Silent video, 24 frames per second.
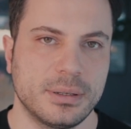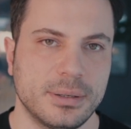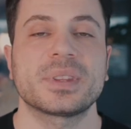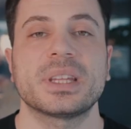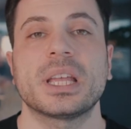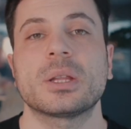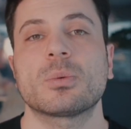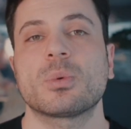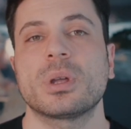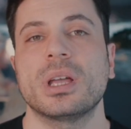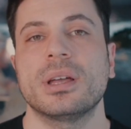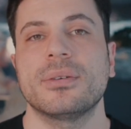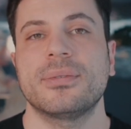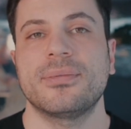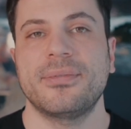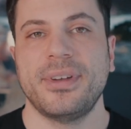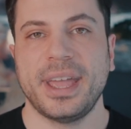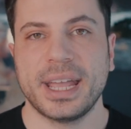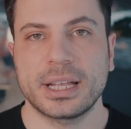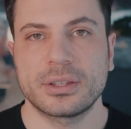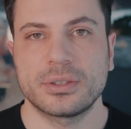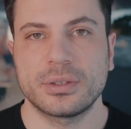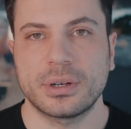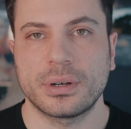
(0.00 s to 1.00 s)
Then we have
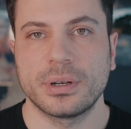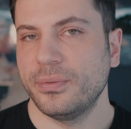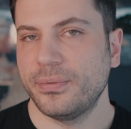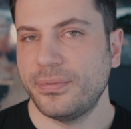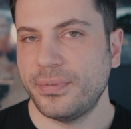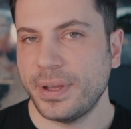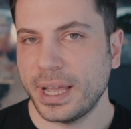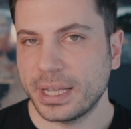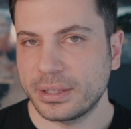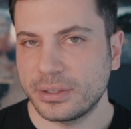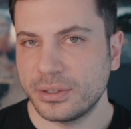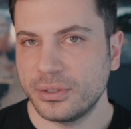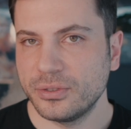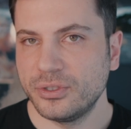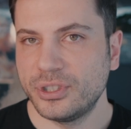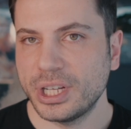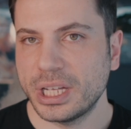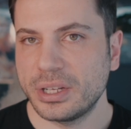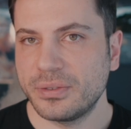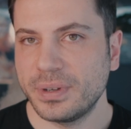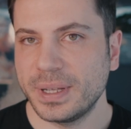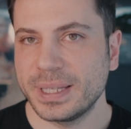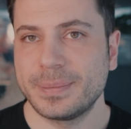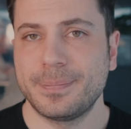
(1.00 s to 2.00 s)
Factor. Factor
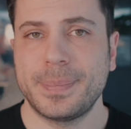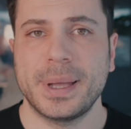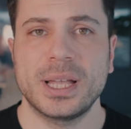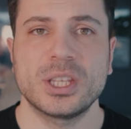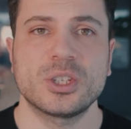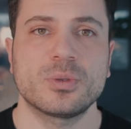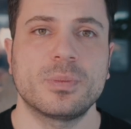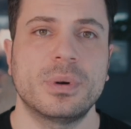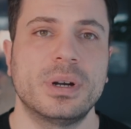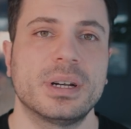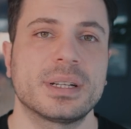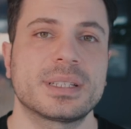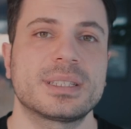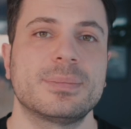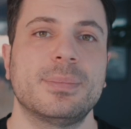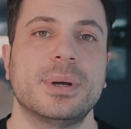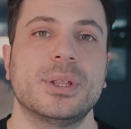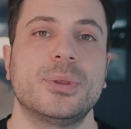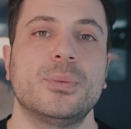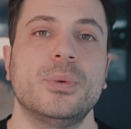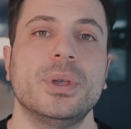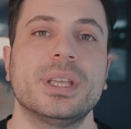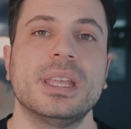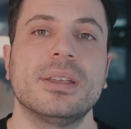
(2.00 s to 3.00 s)
generates benchmarks by
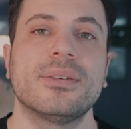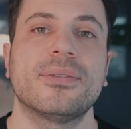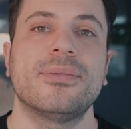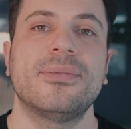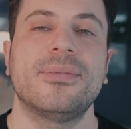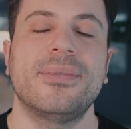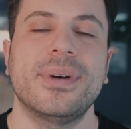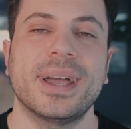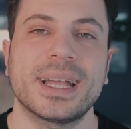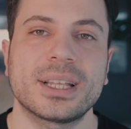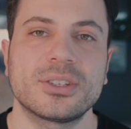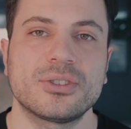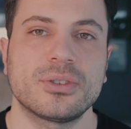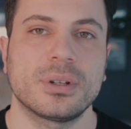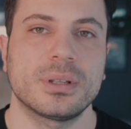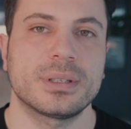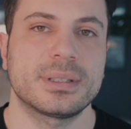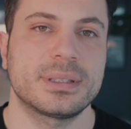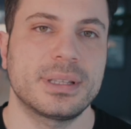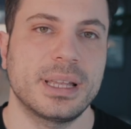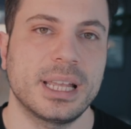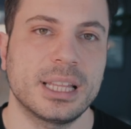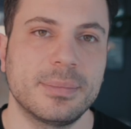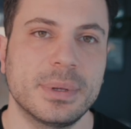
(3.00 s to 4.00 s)
tweaking factual
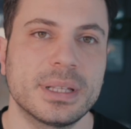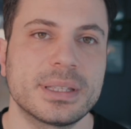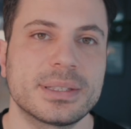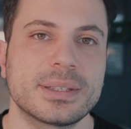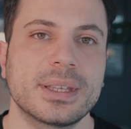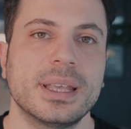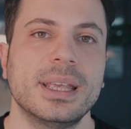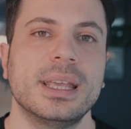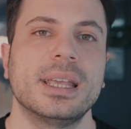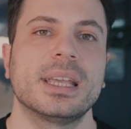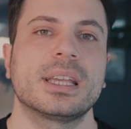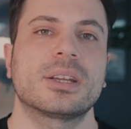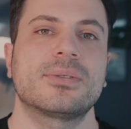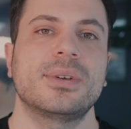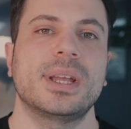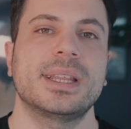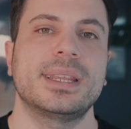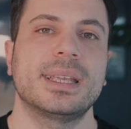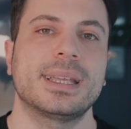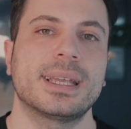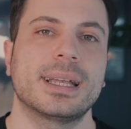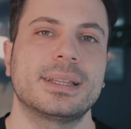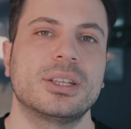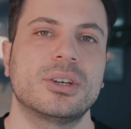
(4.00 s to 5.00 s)
statements,
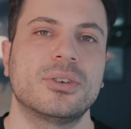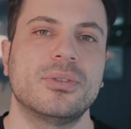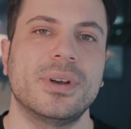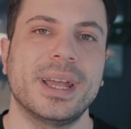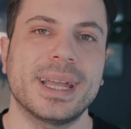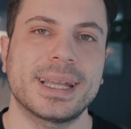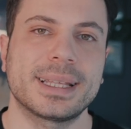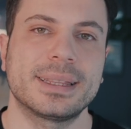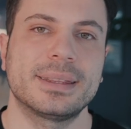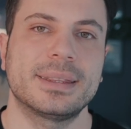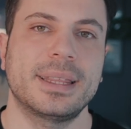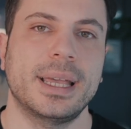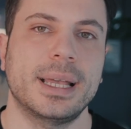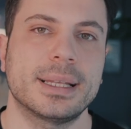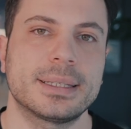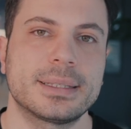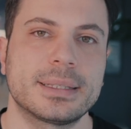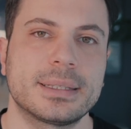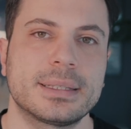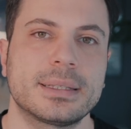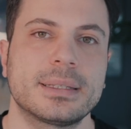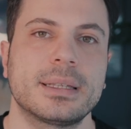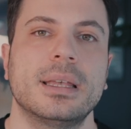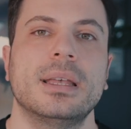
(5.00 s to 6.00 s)
creating a direct
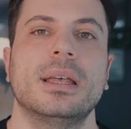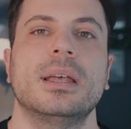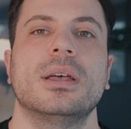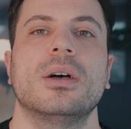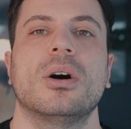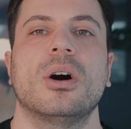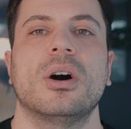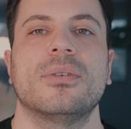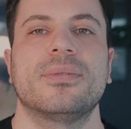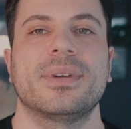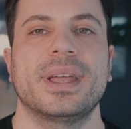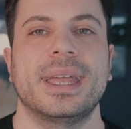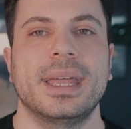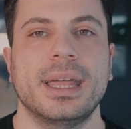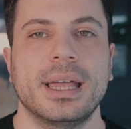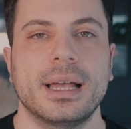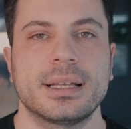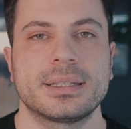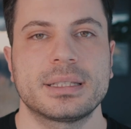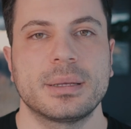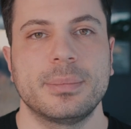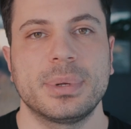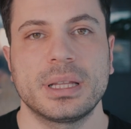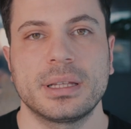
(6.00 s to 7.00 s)
test of
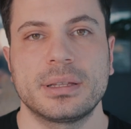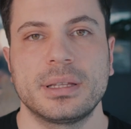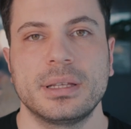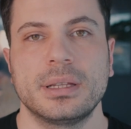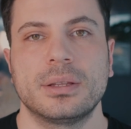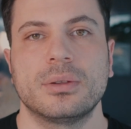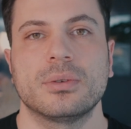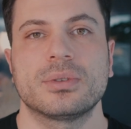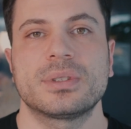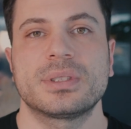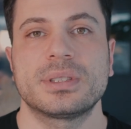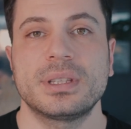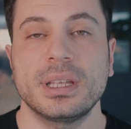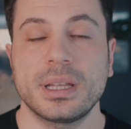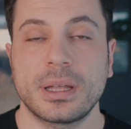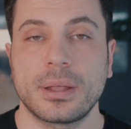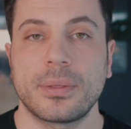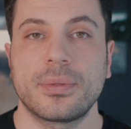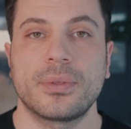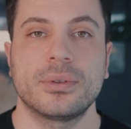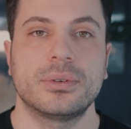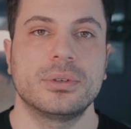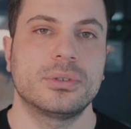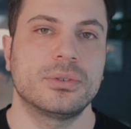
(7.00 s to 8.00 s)
AI's ability to stick
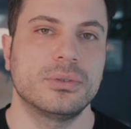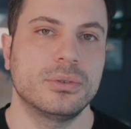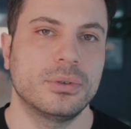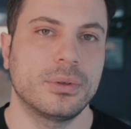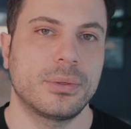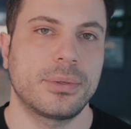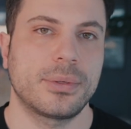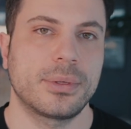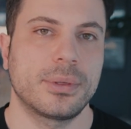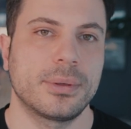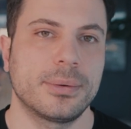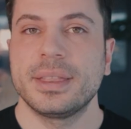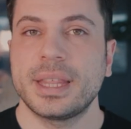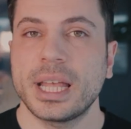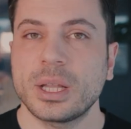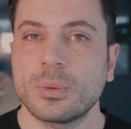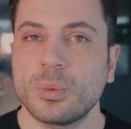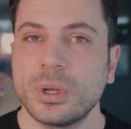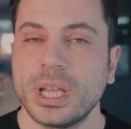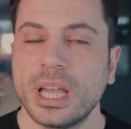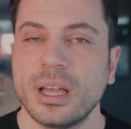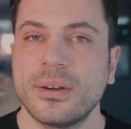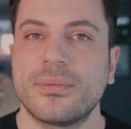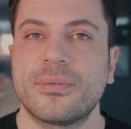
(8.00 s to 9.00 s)
to the truth. Then
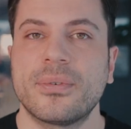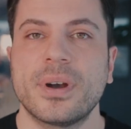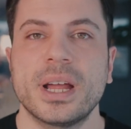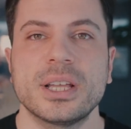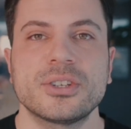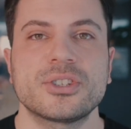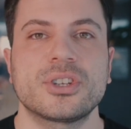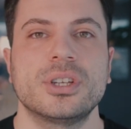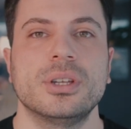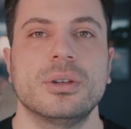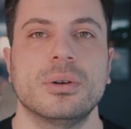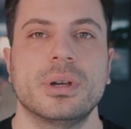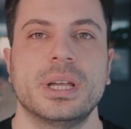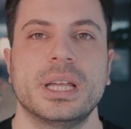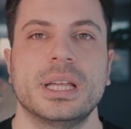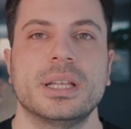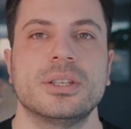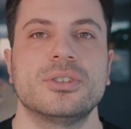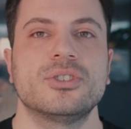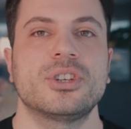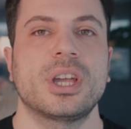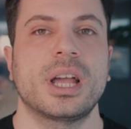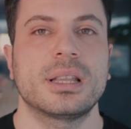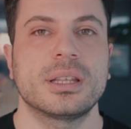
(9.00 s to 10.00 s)
we have Fresh QA,
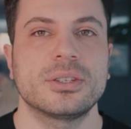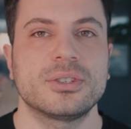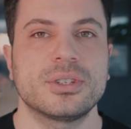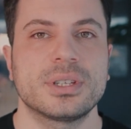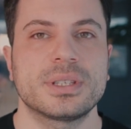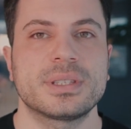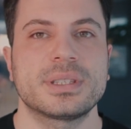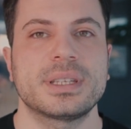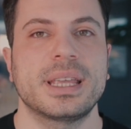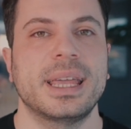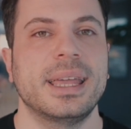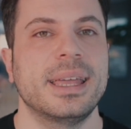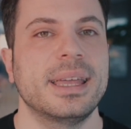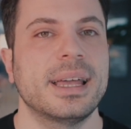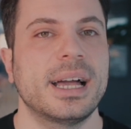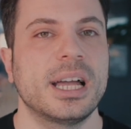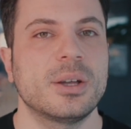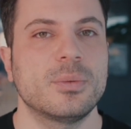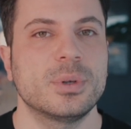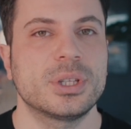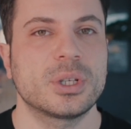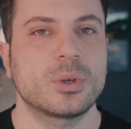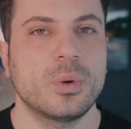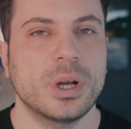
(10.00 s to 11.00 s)
challenges AI
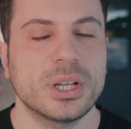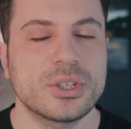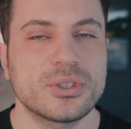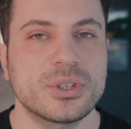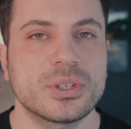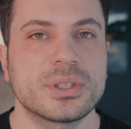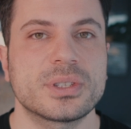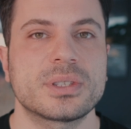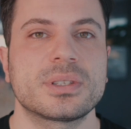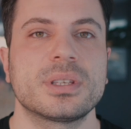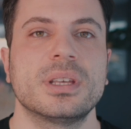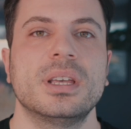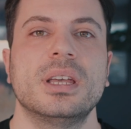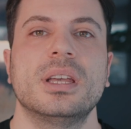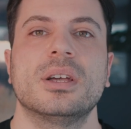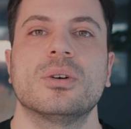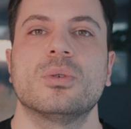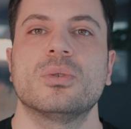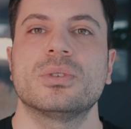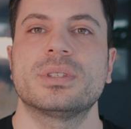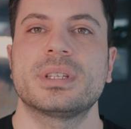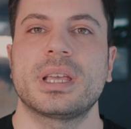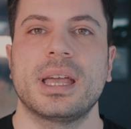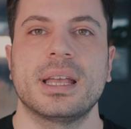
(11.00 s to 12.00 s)
with questions
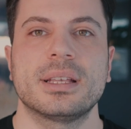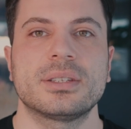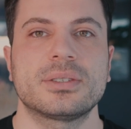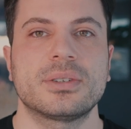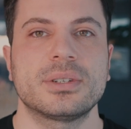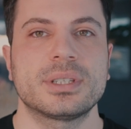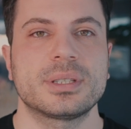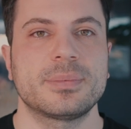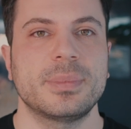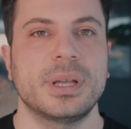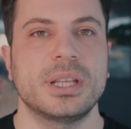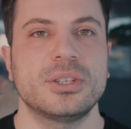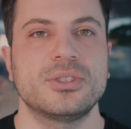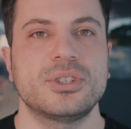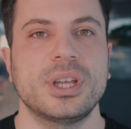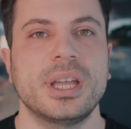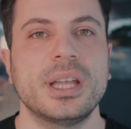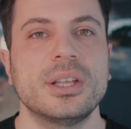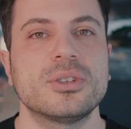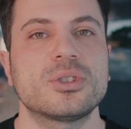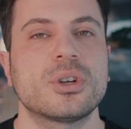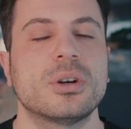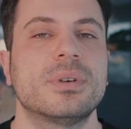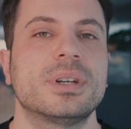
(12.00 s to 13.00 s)
whose answers may
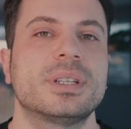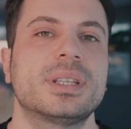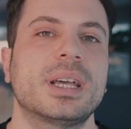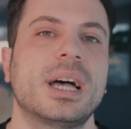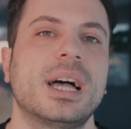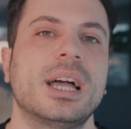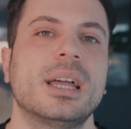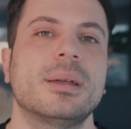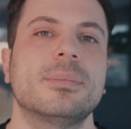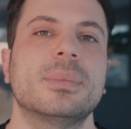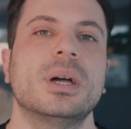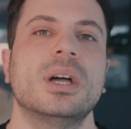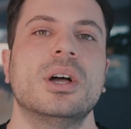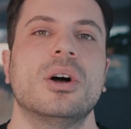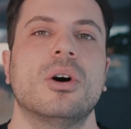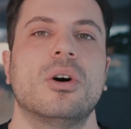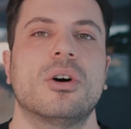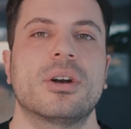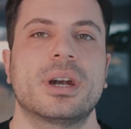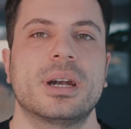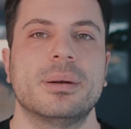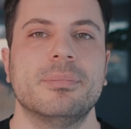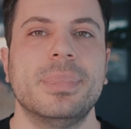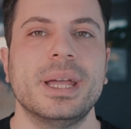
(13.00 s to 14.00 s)
change over time or
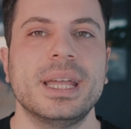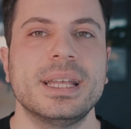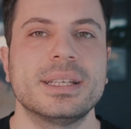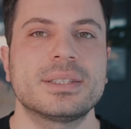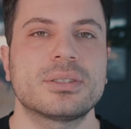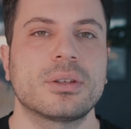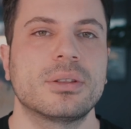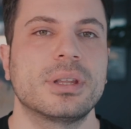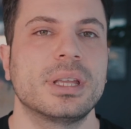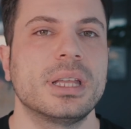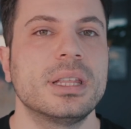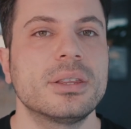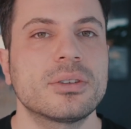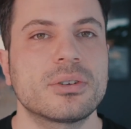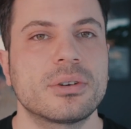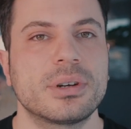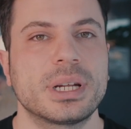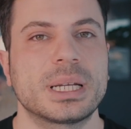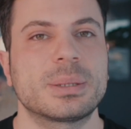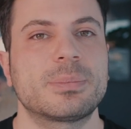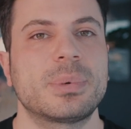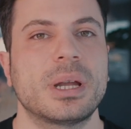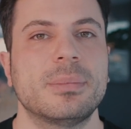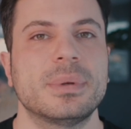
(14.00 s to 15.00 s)
are based on
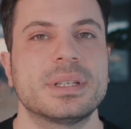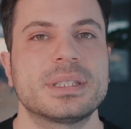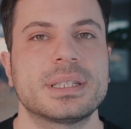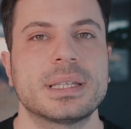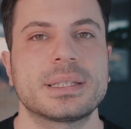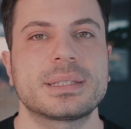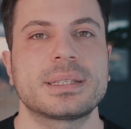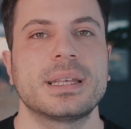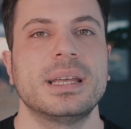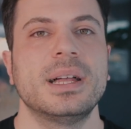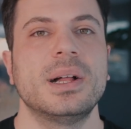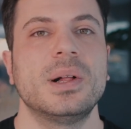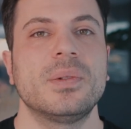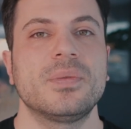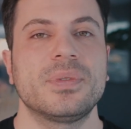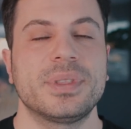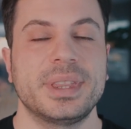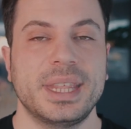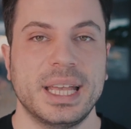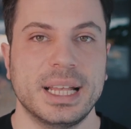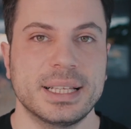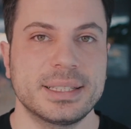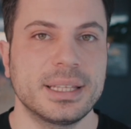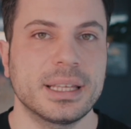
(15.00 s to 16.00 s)
incorrect premises,
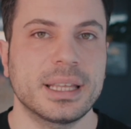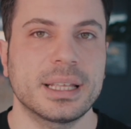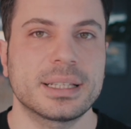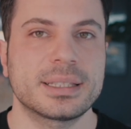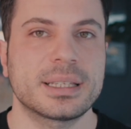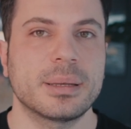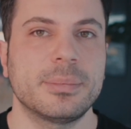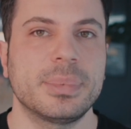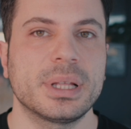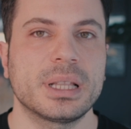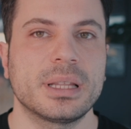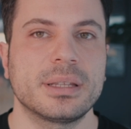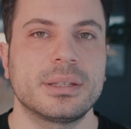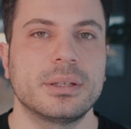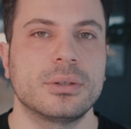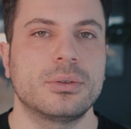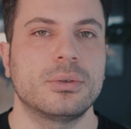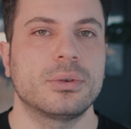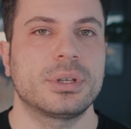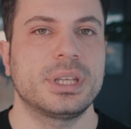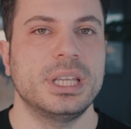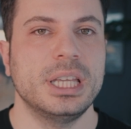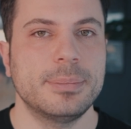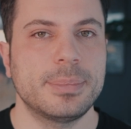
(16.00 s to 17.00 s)
testing its ability to
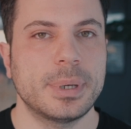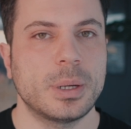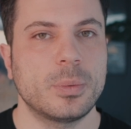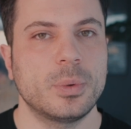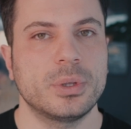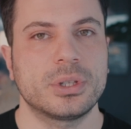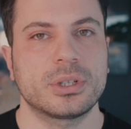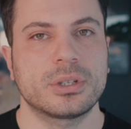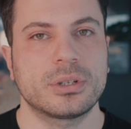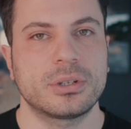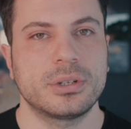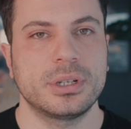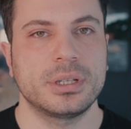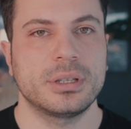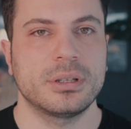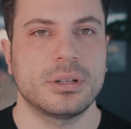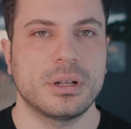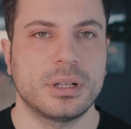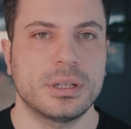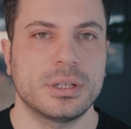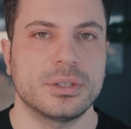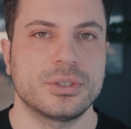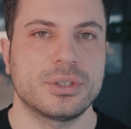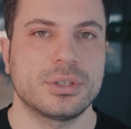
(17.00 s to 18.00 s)
keep up with current
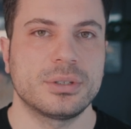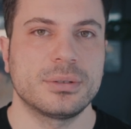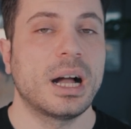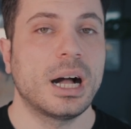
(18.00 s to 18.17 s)
knowledge.